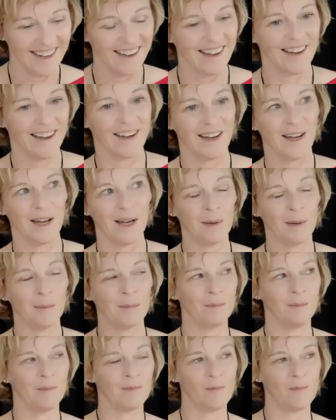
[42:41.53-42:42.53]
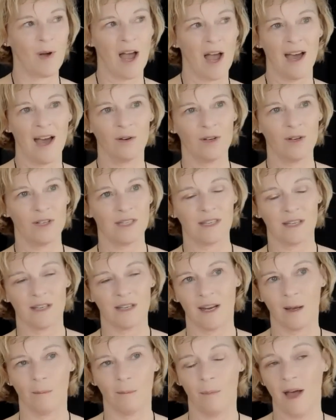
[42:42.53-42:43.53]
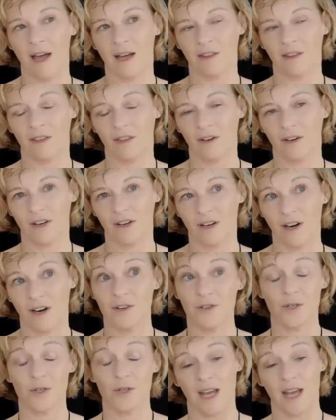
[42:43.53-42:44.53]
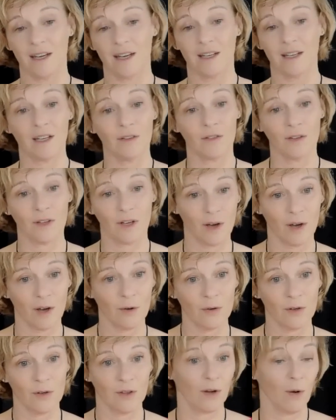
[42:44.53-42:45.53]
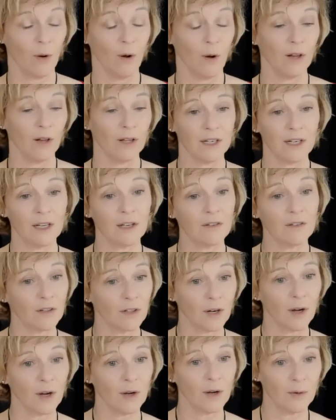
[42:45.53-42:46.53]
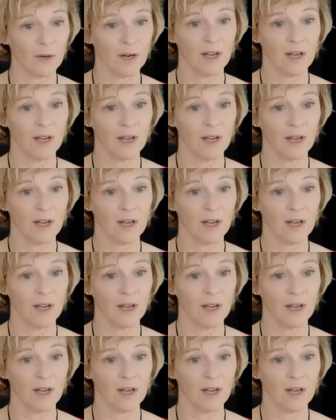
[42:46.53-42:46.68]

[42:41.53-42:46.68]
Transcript: How does it impact their understanding of the code and the quality of their code?